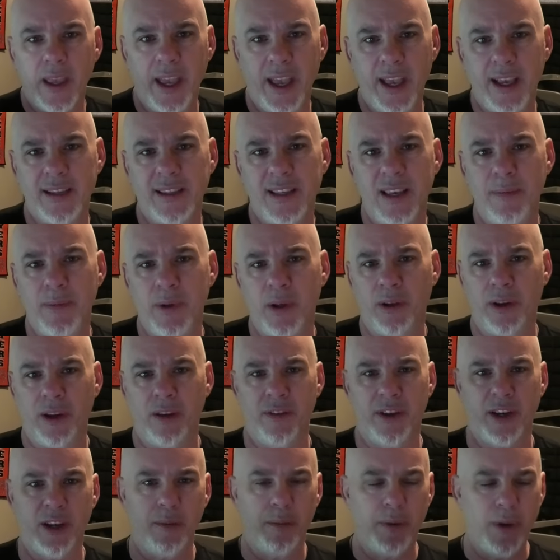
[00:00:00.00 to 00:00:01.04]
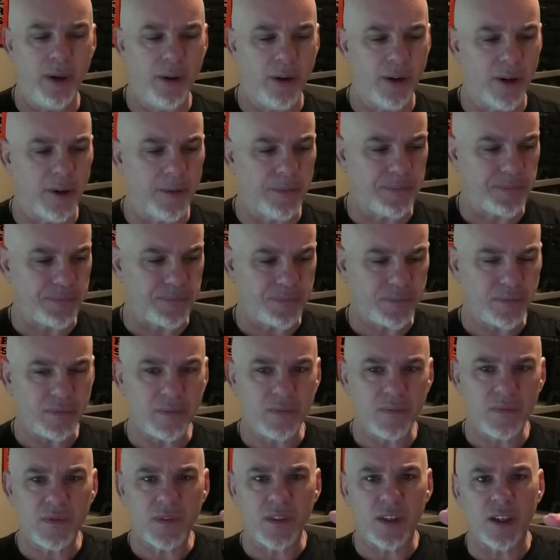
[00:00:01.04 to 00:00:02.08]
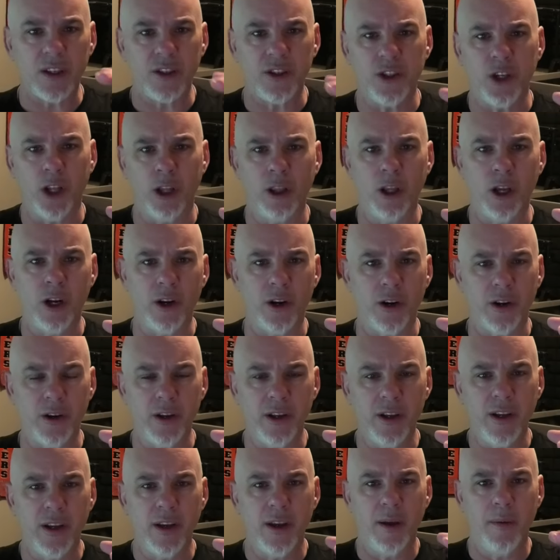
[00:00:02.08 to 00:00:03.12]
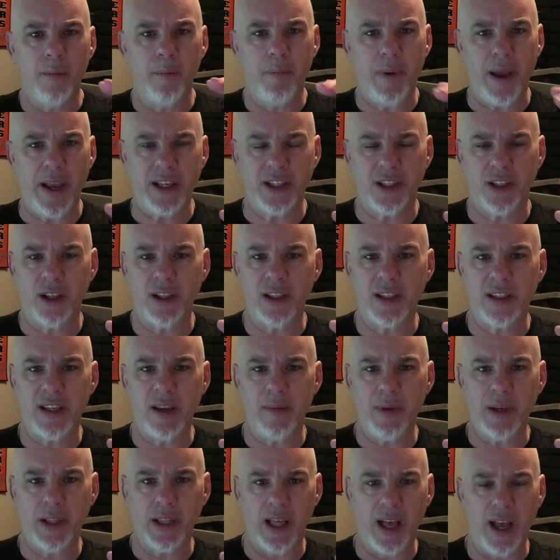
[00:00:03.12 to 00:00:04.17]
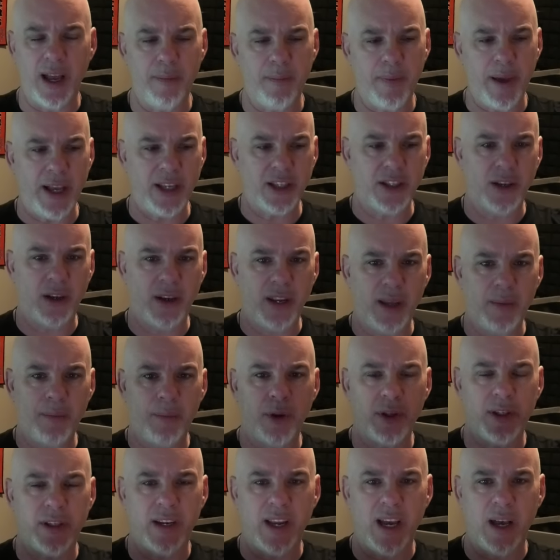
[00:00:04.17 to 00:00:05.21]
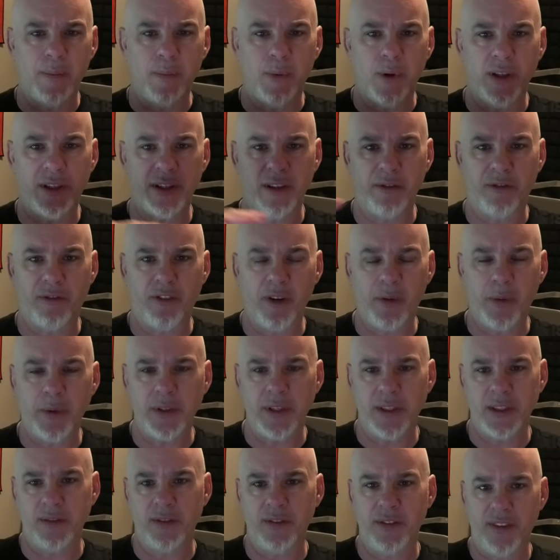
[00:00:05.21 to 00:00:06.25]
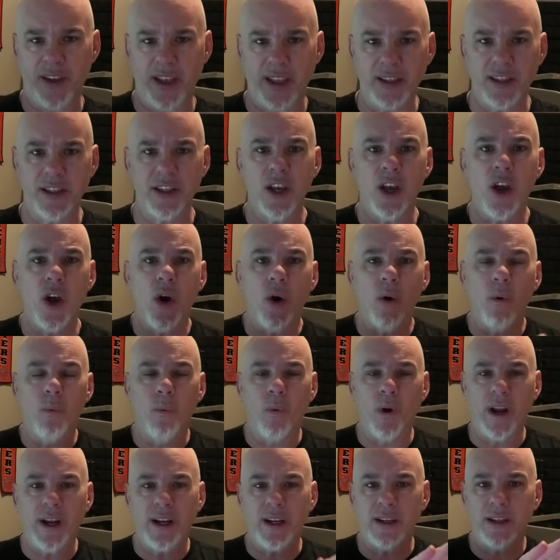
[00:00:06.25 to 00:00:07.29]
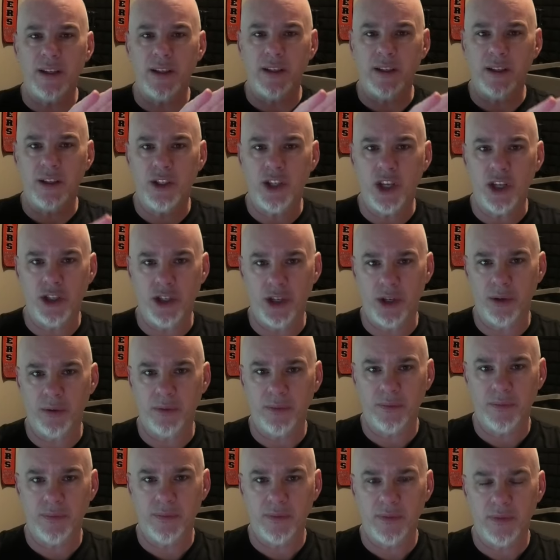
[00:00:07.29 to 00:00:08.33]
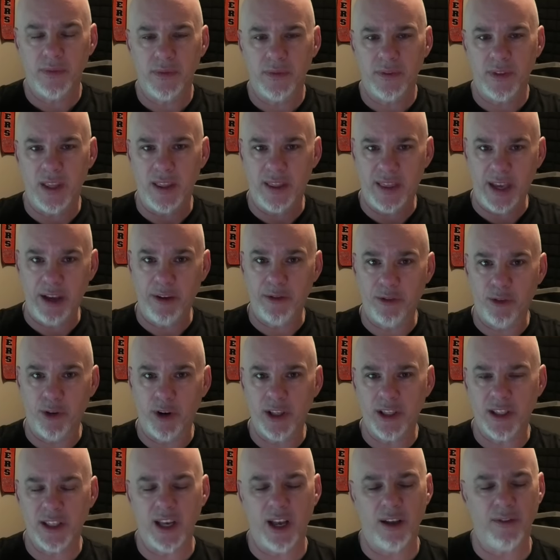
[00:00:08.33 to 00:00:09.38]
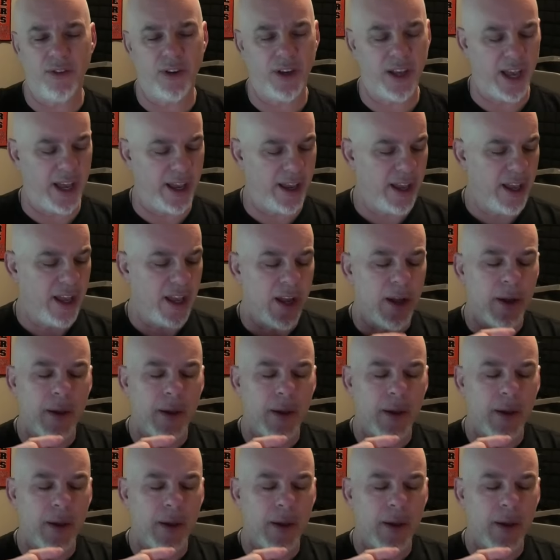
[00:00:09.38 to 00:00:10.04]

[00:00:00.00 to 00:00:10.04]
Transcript: is the ability of a computer to learn based on stimuli, based on inputs and outputs and frequencies of events, what to do, to think for itself, okay?